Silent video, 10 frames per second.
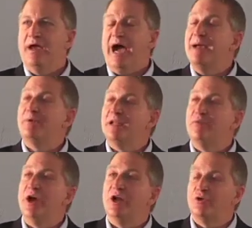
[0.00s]
I believe
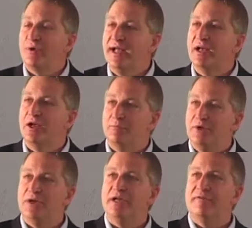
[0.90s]
we ought to create a
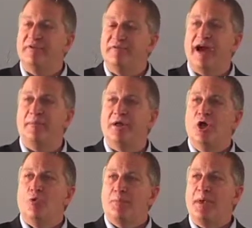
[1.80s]
community of environment
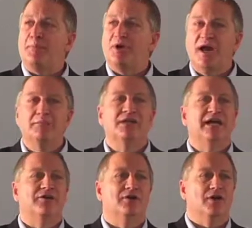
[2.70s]
where people come
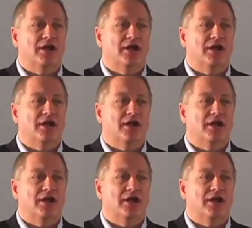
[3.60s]
together,